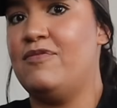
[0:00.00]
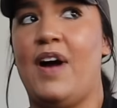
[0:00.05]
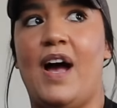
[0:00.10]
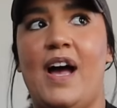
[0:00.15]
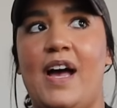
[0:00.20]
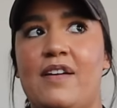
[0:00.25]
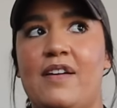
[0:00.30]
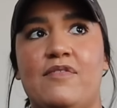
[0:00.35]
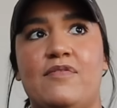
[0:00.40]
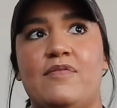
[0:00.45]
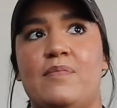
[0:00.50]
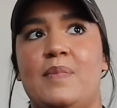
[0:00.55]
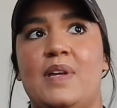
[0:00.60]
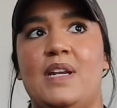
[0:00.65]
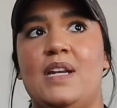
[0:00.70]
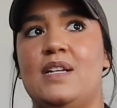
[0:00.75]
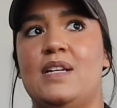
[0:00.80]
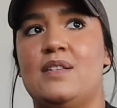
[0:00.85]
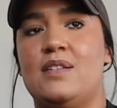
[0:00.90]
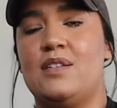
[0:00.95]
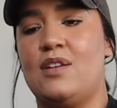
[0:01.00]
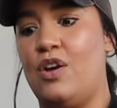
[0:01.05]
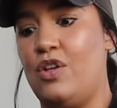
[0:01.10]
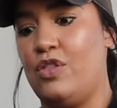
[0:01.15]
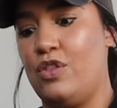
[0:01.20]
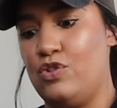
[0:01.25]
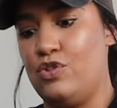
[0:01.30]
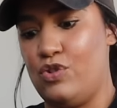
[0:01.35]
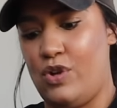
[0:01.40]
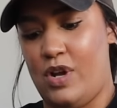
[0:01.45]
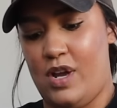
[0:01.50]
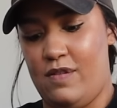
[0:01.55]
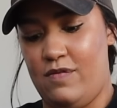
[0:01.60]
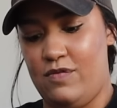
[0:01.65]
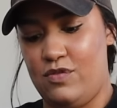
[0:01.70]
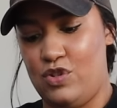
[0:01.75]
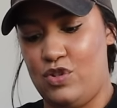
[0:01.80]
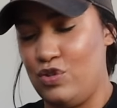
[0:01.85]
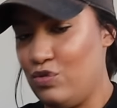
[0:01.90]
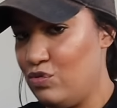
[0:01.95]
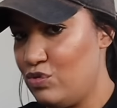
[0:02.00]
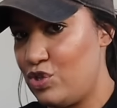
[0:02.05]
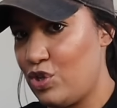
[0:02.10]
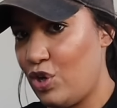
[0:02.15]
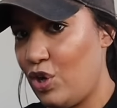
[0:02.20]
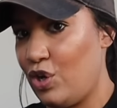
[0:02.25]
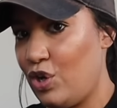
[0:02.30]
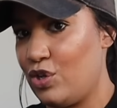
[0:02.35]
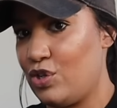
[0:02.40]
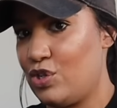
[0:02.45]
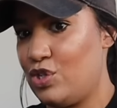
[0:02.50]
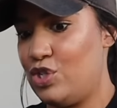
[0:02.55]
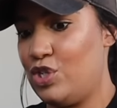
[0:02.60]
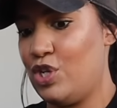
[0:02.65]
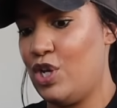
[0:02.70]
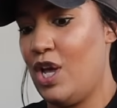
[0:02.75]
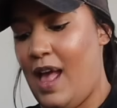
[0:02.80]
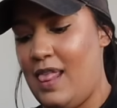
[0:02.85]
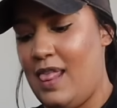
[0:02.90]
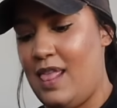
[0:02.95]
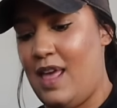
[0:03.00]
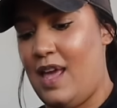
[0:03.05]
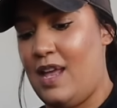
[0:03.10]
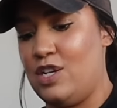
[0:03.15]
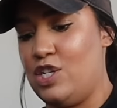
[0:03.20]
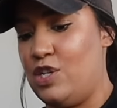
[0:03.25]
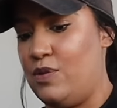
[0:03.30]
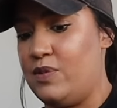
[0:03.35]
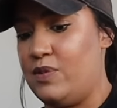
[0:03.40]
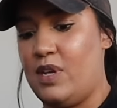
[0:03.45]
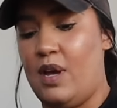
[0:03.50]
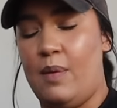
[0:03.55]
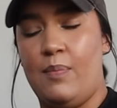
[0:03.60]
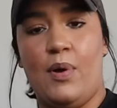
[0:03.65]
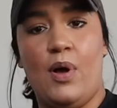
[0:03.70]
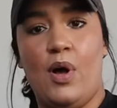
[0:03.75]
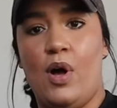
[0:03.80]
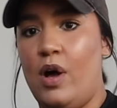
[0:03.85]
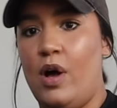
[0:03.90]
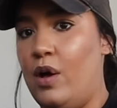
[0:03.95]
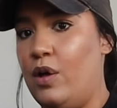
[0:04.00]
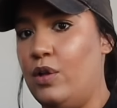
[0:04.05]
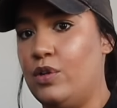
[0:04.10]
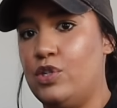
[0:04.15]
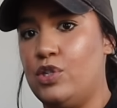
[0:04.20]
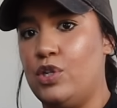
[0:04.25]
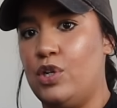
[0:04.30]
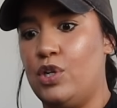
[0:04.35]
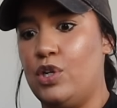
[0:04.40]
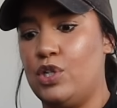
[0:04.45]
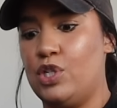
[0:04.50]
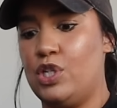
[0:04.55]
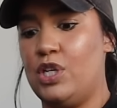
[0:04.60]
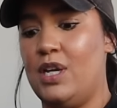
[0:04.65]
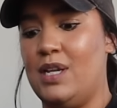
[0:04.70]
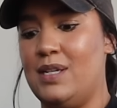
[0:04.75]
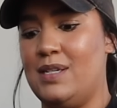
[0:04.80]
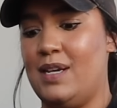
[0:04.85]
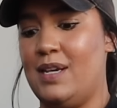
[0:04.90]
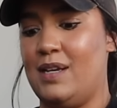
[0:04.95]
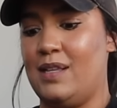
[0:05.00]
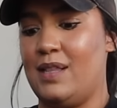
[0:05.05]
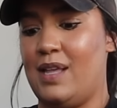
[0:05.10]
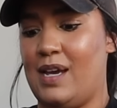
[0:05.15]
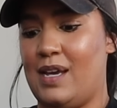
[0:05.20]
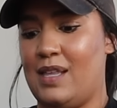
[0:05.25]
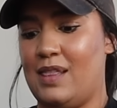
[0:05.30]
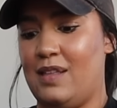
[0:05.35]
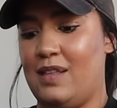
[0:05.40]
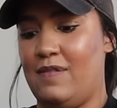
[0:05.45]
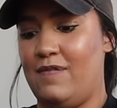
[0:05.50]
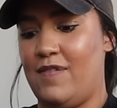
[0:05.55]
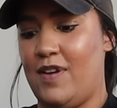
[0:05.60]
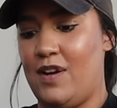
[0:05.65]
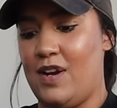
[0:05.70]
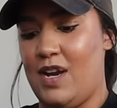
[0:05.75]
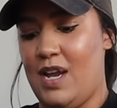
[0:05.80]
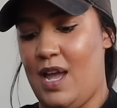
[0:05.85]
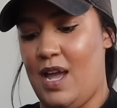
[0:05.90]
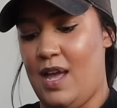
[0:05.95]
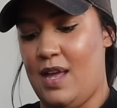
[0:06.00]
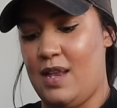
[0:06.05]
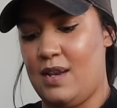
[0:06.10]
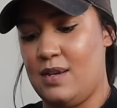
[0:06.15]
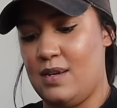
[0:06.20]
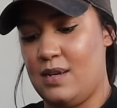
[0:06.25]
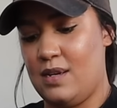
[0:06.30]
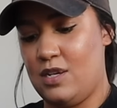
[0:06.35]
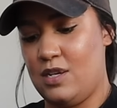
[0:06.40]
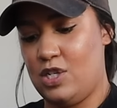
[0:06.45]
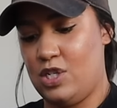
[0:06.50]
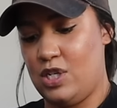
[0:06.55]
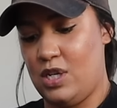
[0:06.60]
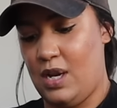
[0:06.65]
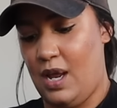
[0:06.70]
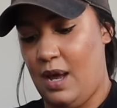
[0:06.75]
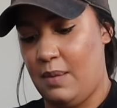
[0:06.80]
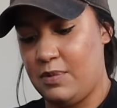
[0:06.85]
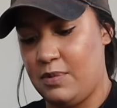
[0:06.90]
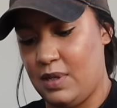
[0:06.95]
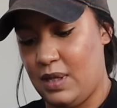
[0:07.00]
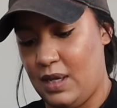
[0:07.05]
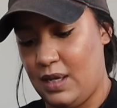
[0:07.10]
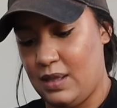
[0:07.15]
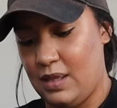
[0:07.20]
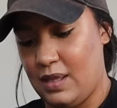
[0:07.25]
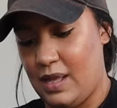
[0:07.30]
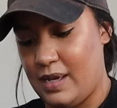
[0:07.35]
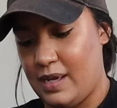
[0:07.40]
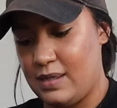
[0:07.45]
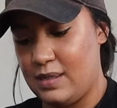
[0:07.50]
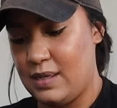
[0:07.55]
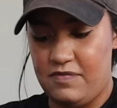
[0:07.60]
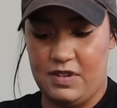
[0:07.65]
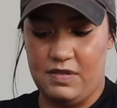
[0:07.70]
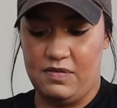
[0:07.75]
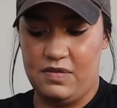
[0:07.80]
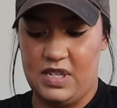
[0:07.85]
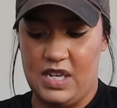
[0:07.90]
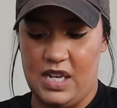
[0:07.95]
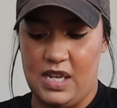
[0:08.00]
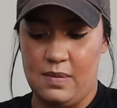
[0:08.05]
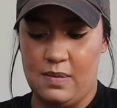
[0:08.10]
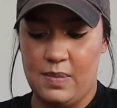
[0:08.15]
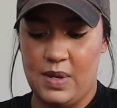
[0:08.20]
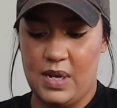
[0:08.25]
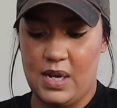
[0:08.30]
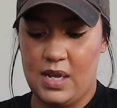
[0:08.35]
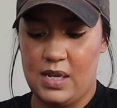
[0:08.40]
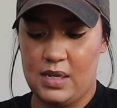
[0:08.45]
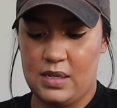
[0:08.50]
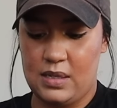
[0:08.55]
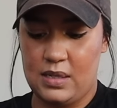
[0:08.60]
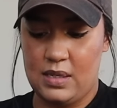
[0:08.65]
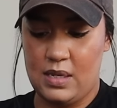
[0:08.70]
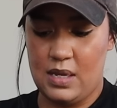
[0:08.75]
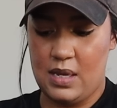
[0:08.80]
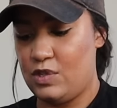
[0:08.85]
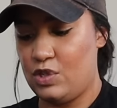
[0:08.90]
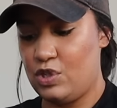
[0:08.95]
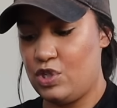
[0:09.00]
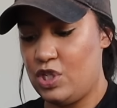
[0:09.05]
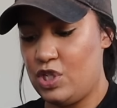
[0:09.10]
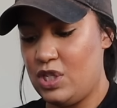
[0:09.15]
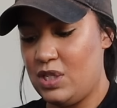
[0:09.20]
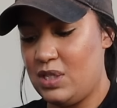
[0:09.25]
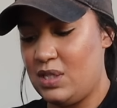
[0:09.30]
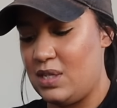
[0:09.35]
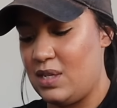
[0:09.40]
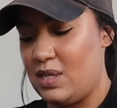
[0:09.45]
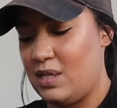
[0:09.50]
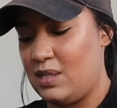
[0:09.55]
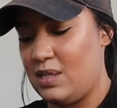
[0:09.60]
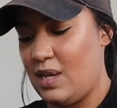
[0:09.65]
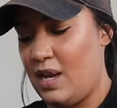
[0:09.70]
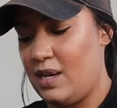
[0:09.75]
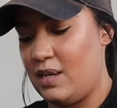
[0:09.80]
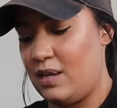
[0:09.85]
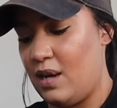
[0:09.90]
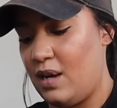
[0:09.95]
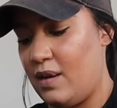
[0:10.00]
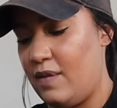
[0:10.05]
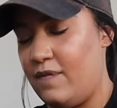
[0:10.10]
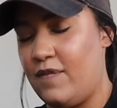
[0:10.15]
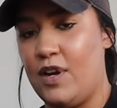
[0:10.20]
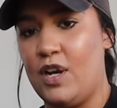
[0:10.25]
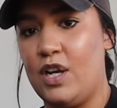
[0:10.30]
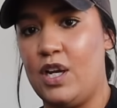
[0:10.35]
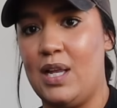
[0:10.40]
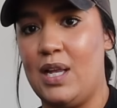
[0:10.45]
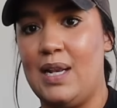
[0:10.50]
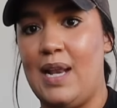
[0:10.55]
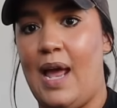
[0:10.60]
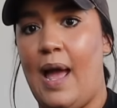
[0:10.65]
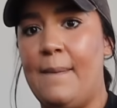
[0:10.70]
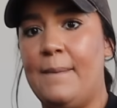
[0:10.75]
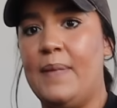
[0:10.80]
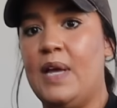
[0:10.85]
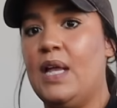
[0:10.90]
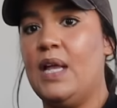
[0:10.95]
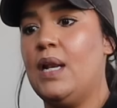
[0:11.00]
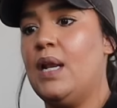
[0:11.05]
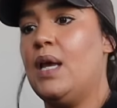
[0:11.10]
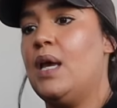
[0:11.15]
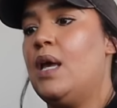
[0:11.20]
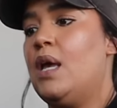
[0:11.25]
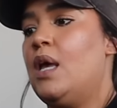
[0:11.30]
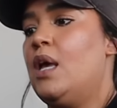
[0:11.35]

5 minutes on the drive to church, and then she was up all church until like the very end. She napped like the last 15 minutes, so she just hadn't got a very good nap in.